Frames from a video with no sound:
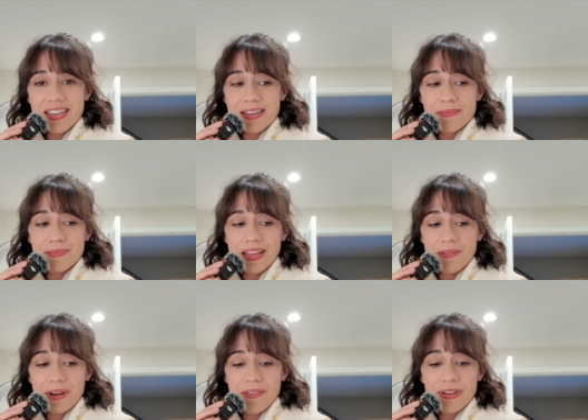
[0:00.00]
time,
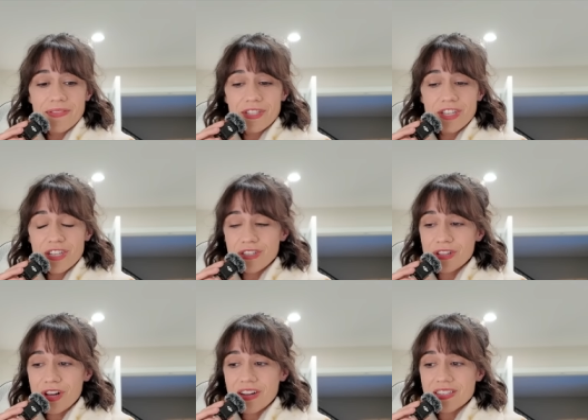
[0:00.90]
like whenever you have to change the
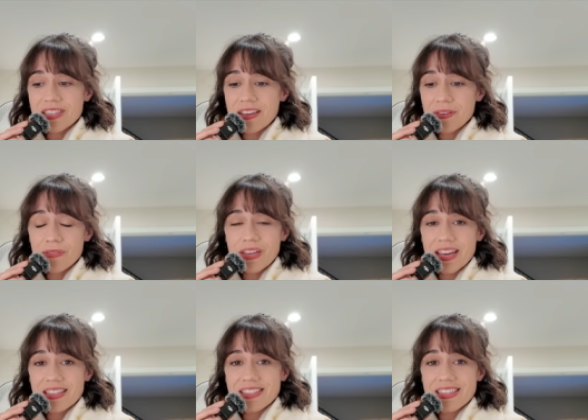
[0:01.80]
clocks, if you have
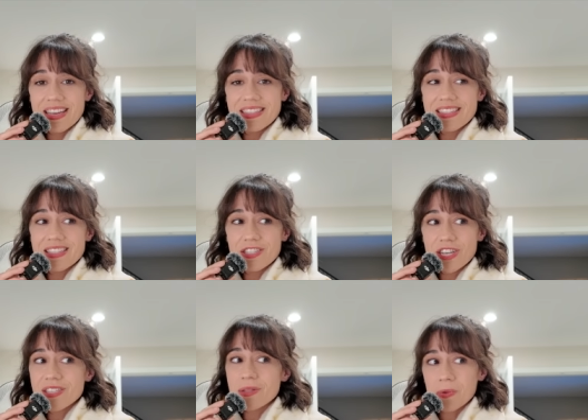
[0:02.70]
kids, it's
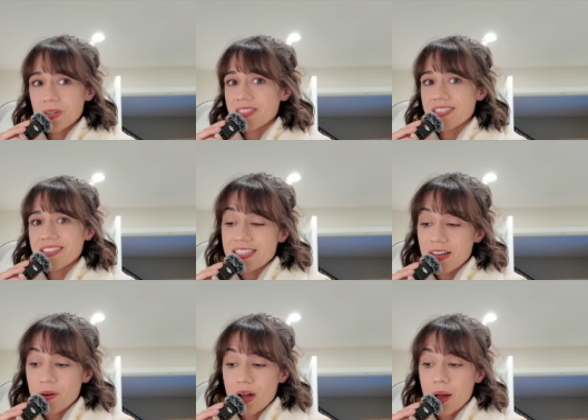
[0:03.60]
just the worst.
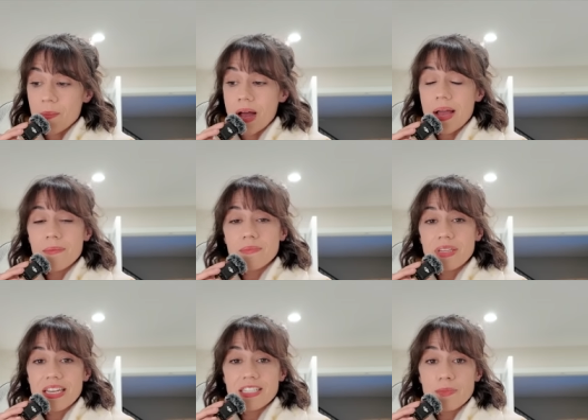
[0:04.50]
So um, I'm
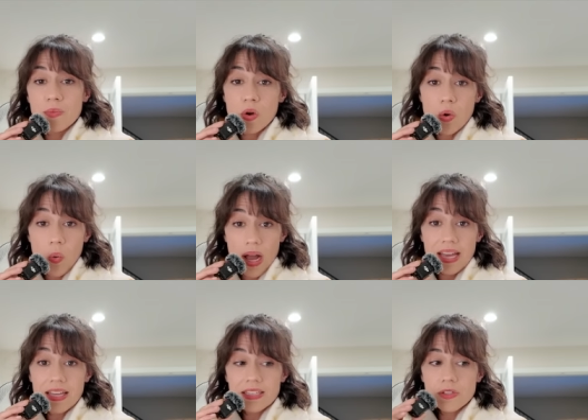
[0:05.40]
needing to be more
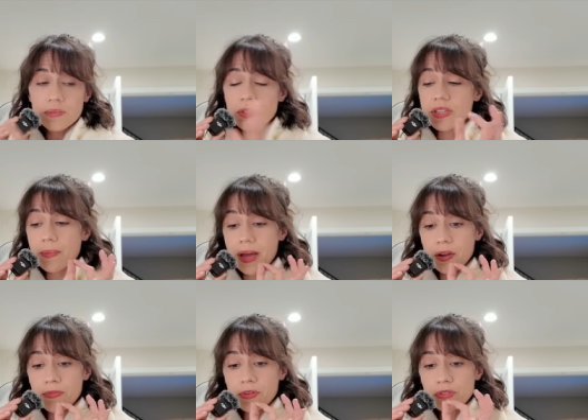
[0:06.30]
quiet. So I'm using a
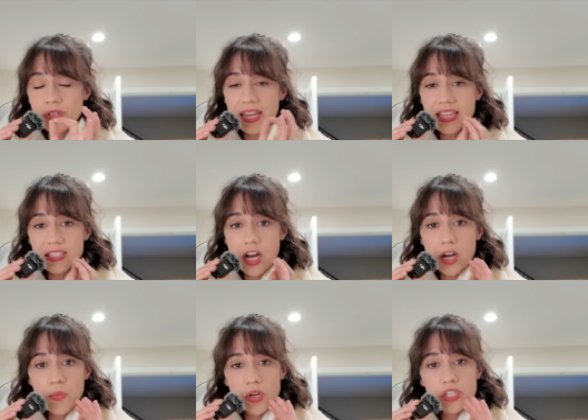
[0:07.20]
microphone so that I can
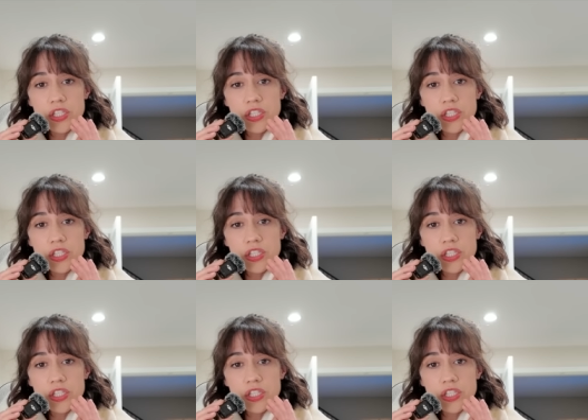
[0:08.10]
talk more